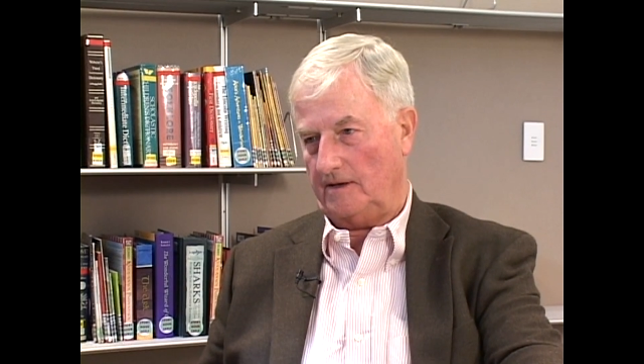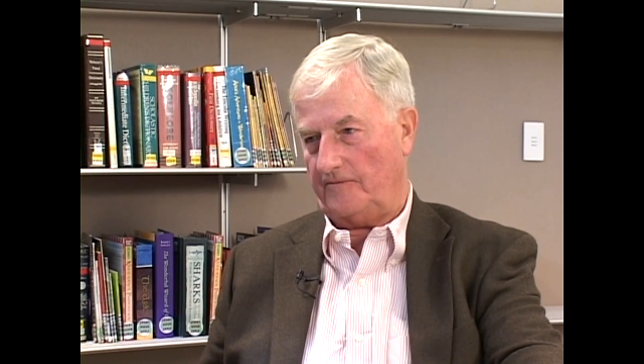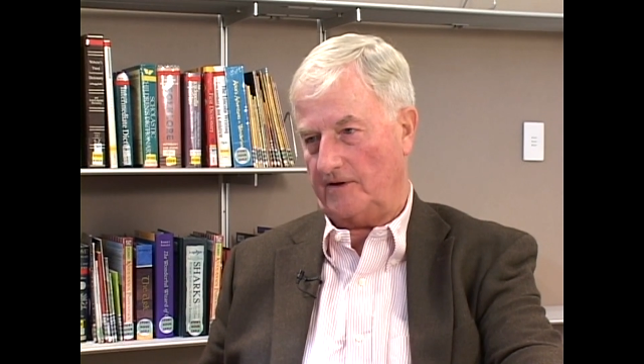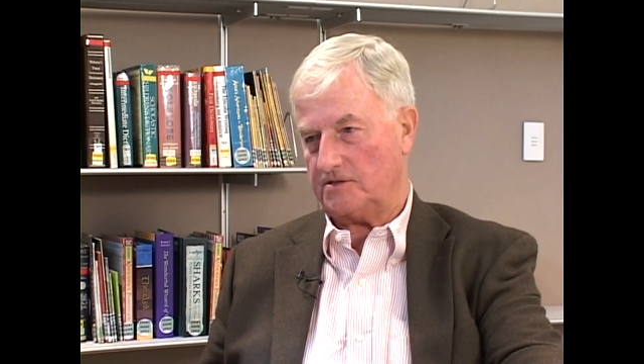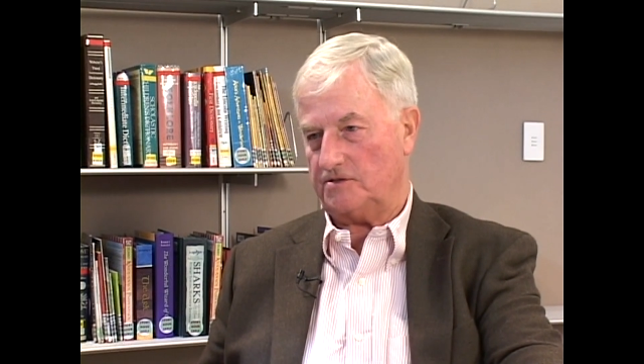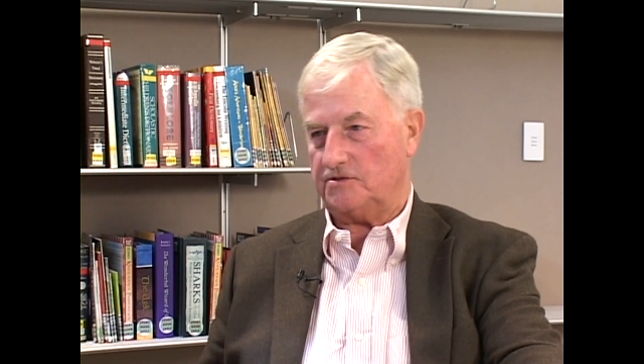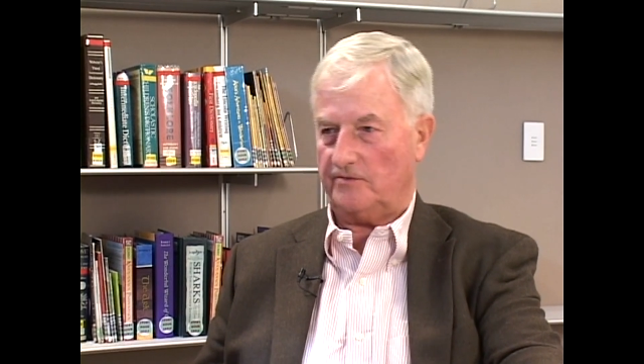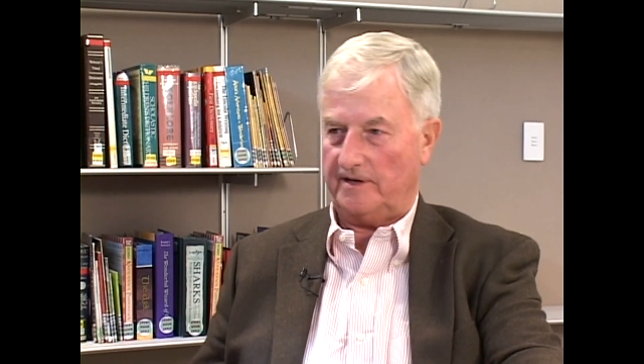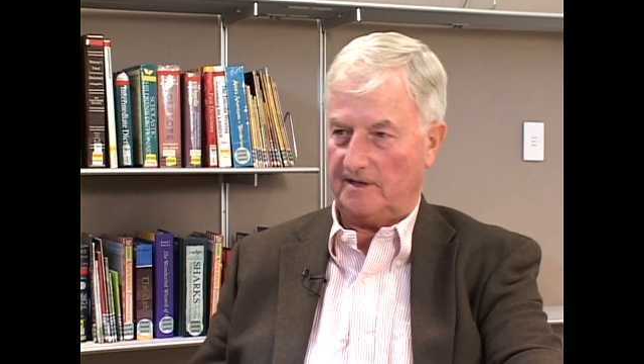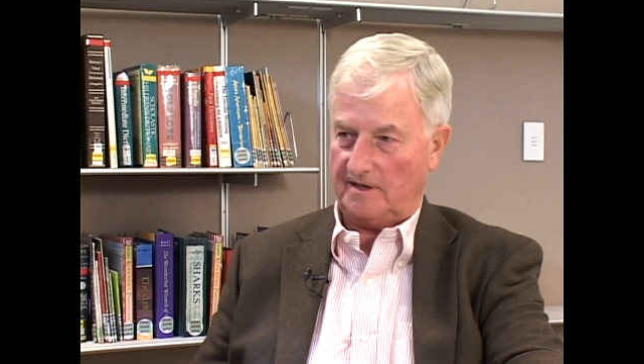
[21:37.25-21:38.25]
functions
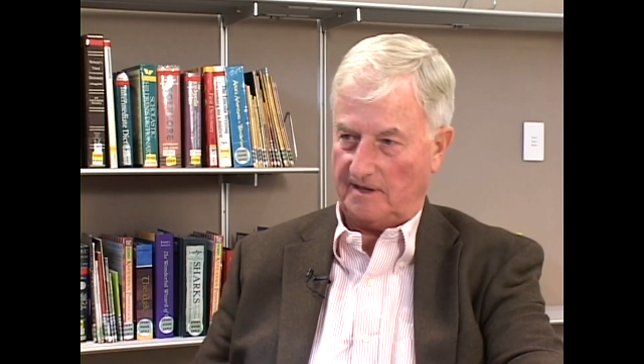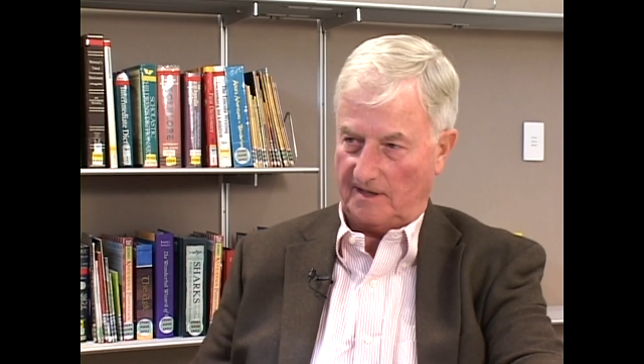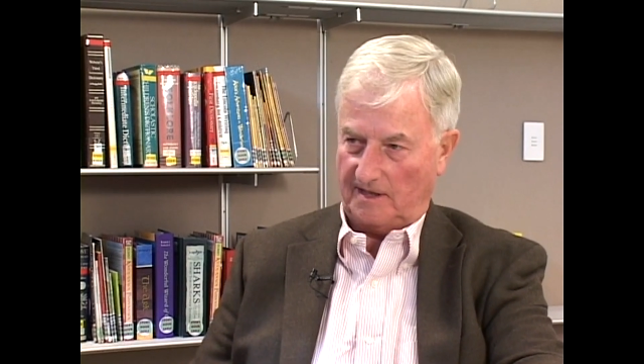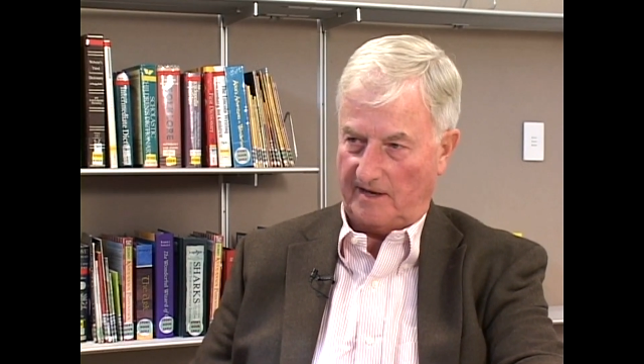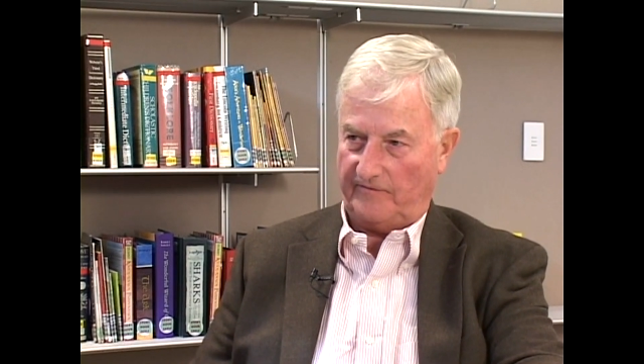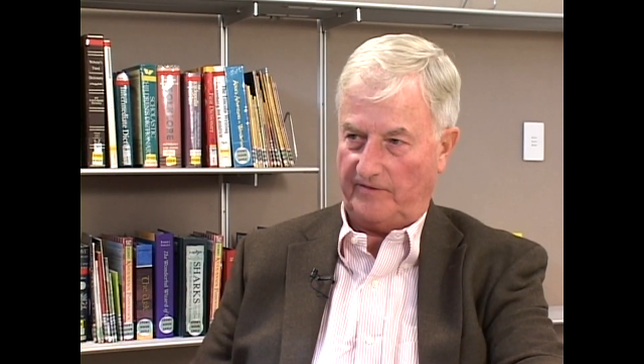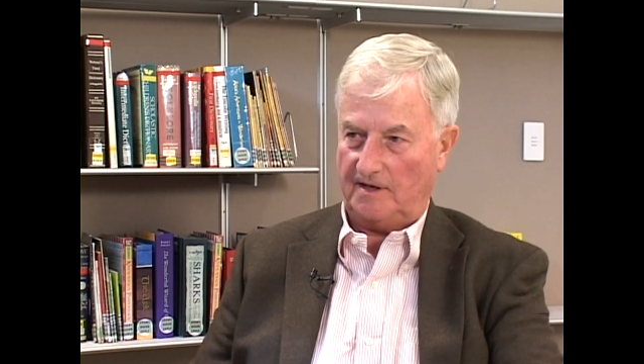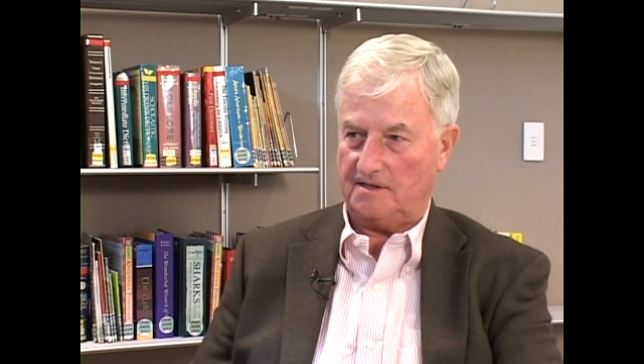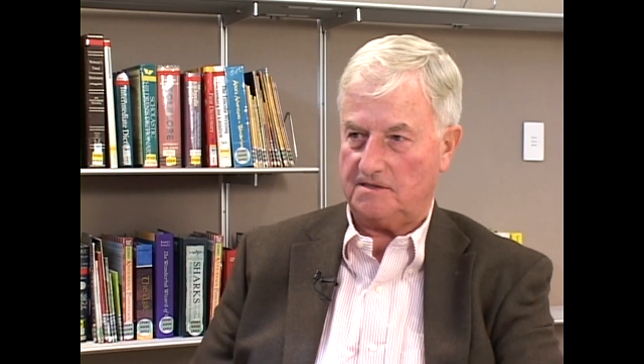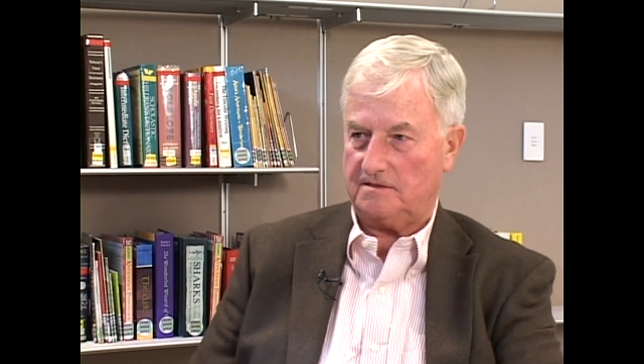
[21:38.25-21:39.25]
are in the evening
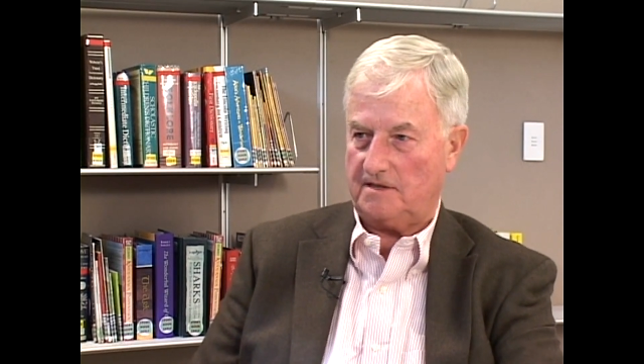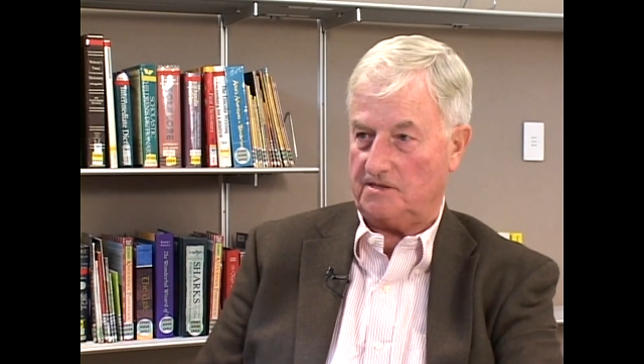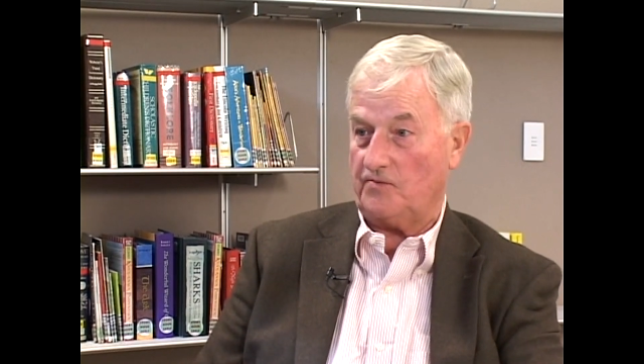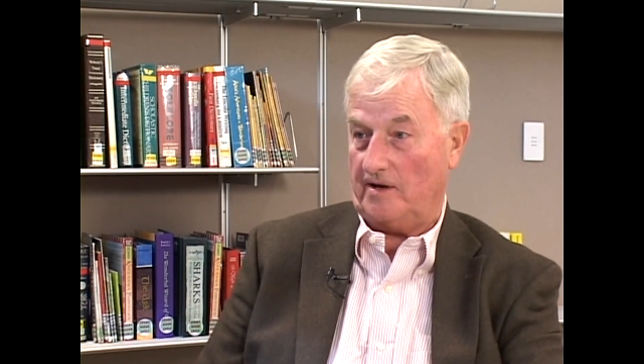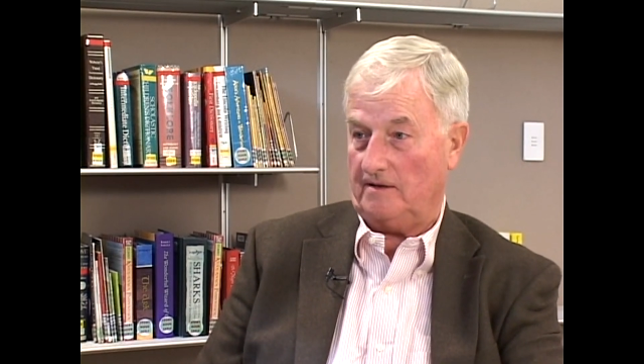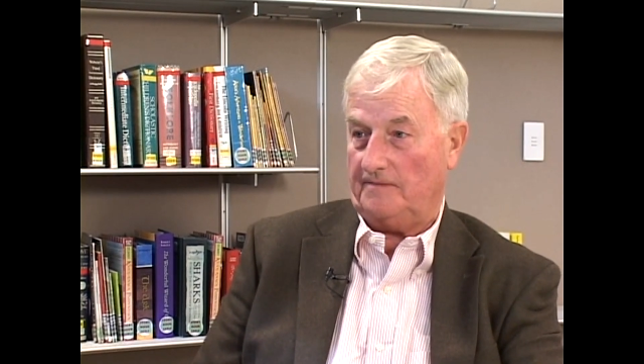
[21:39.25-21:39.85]
as well.